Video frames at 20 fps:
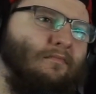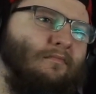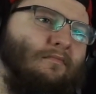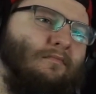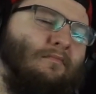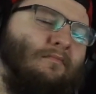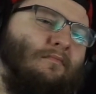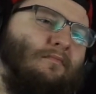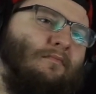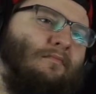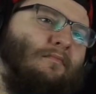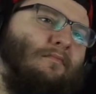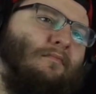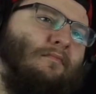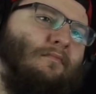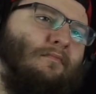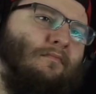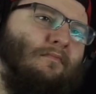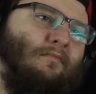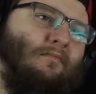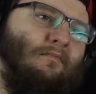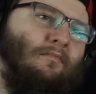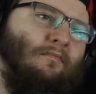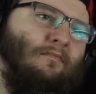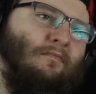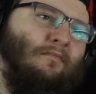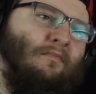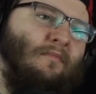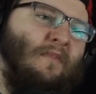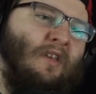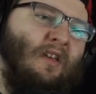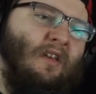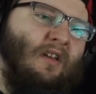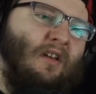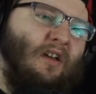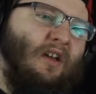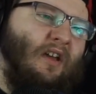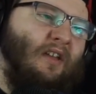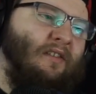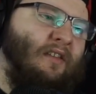stop thinking
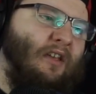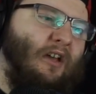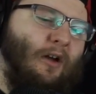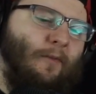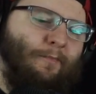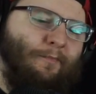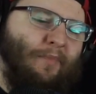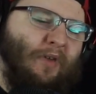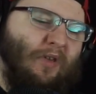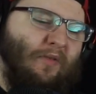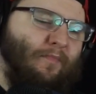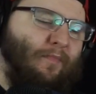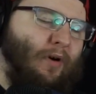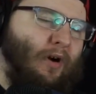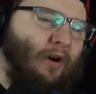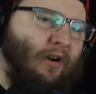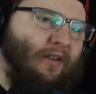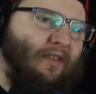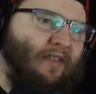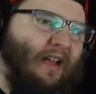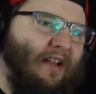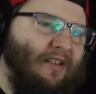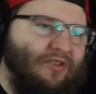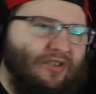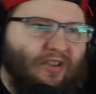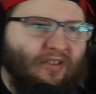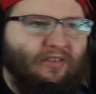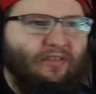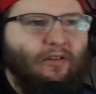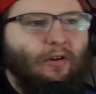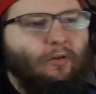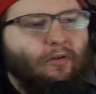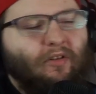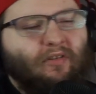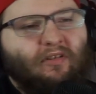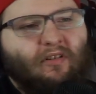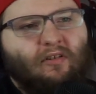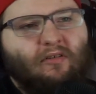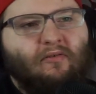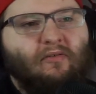in the upbeat parts, I just
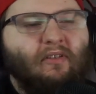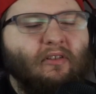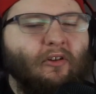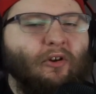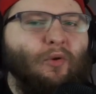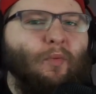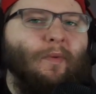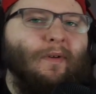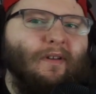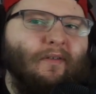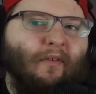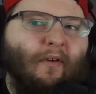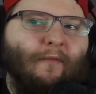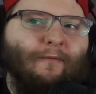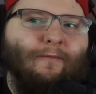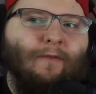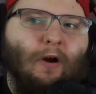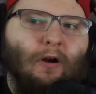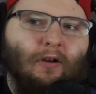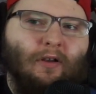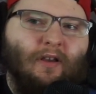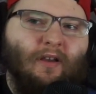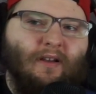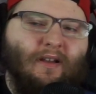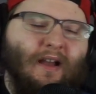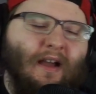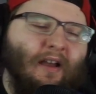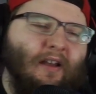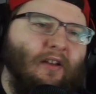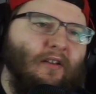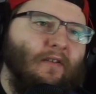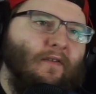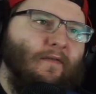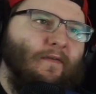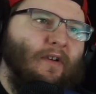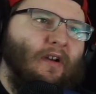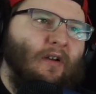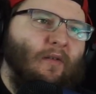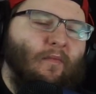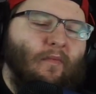noticed there's a little bit of a funk kind of
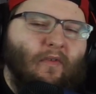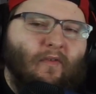um,